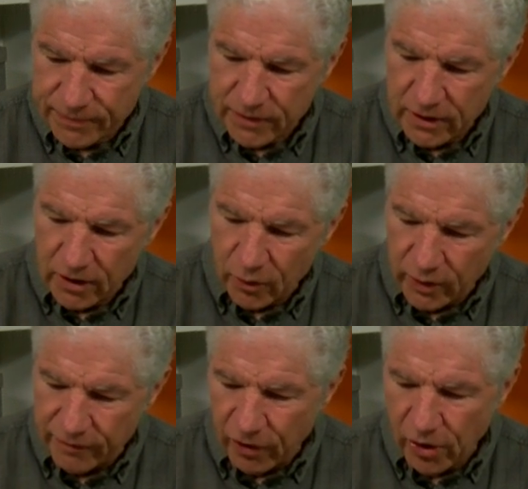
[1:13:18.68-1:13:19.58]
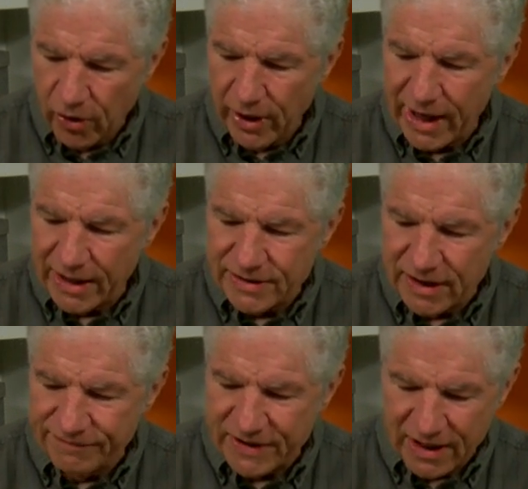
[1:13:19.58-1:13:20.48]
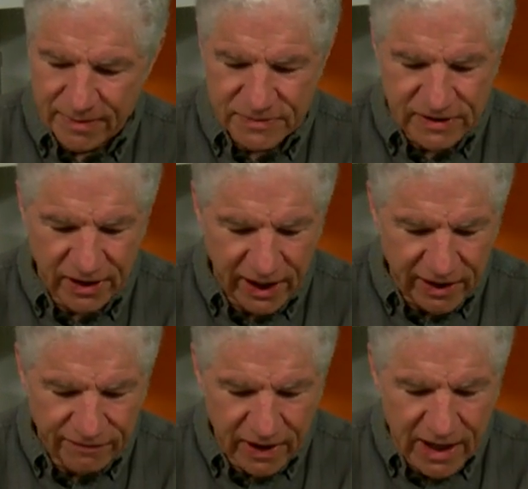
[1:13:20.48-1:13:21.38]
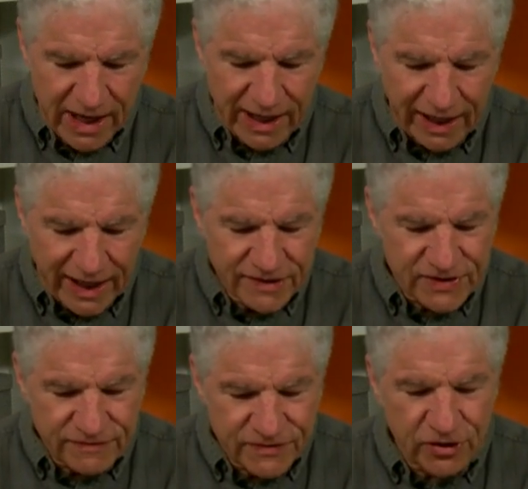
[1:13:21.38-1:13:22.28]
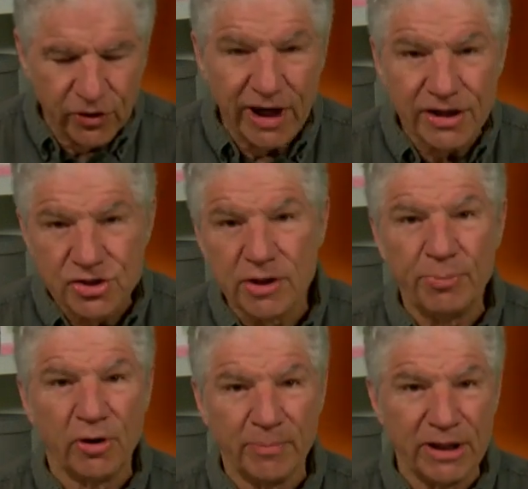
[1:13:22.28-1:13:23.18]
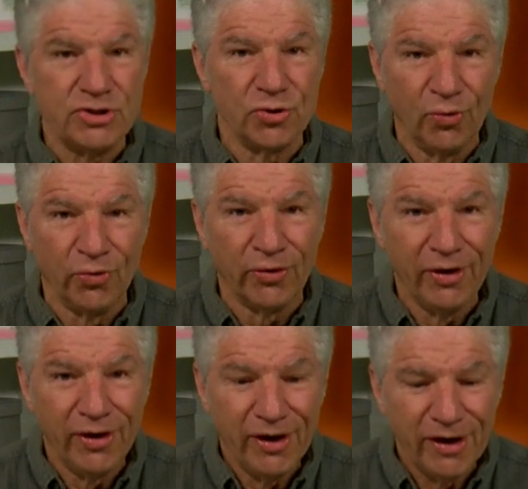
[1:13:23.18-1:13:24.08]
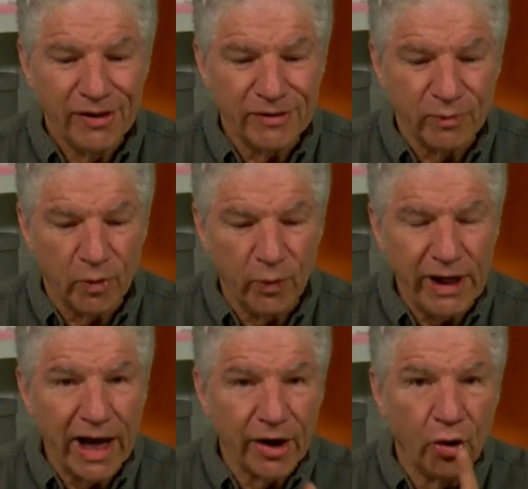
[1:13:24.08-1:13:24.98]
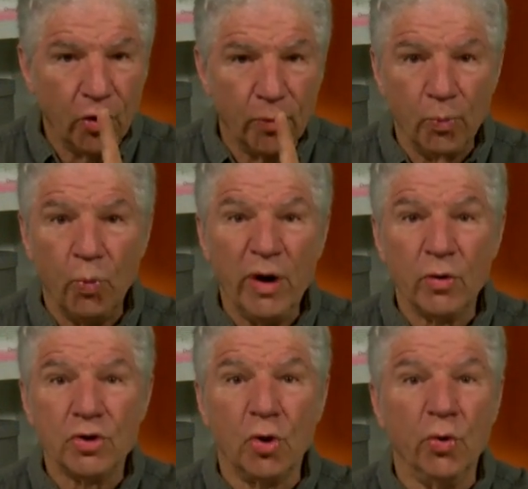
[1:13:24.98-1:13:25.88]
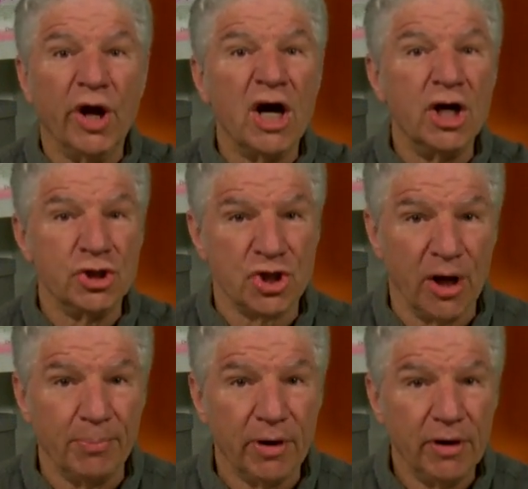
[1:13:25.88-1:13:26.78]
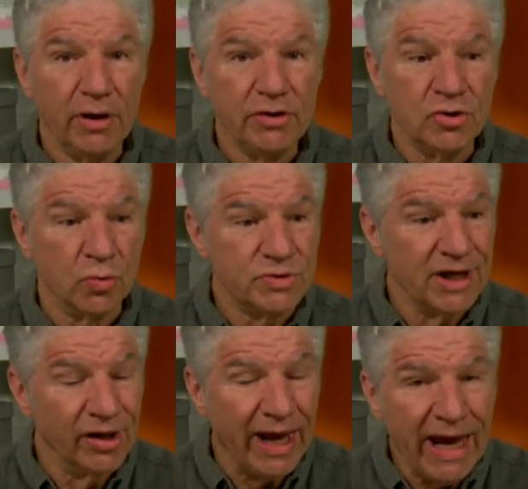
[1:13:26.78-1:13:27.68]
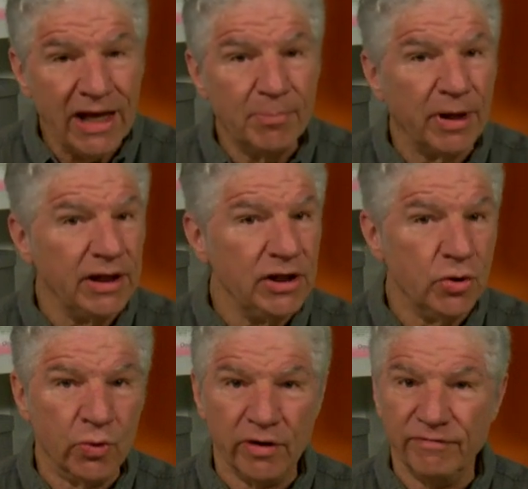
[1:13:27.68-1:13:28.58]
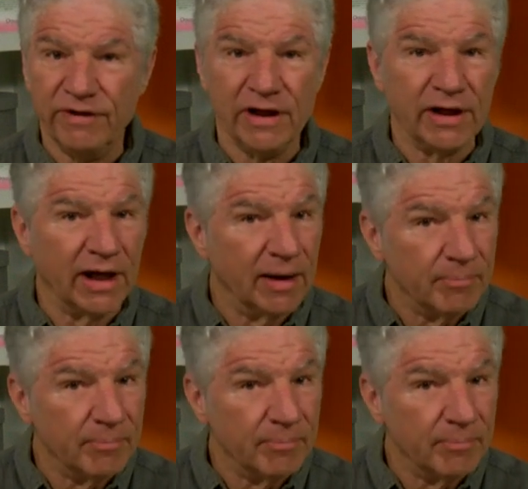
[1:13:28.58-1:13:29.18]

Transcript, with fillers: you know, we've all had tough times in life, and I guess I've still got a chip on my shoulder that when we got home, we were told to hush up. Don't tell anybody you were in Vietnam.